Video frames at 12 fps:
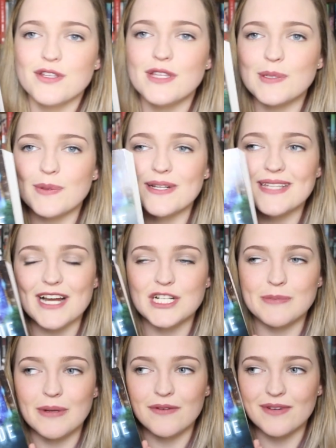So this one has
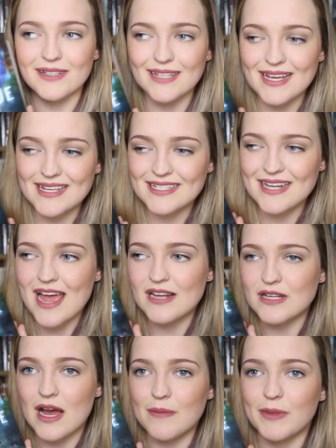actually been released,
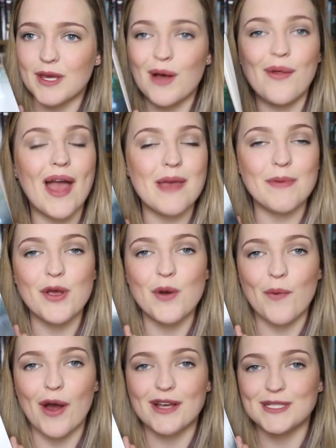and the girl Amy
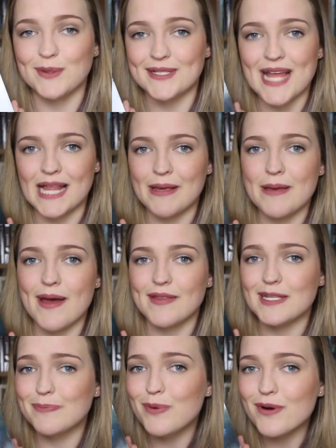who works there was telling me
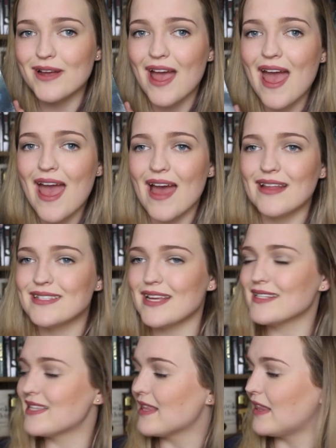about this book and
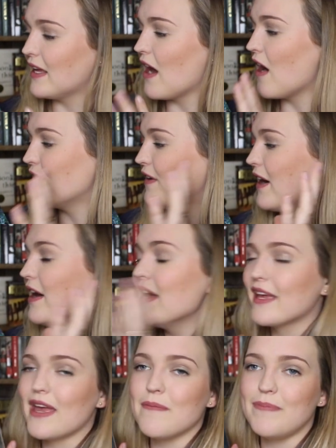says that the cover
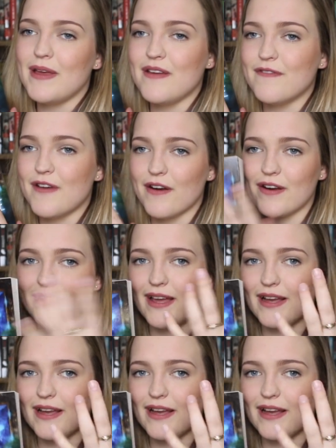can be very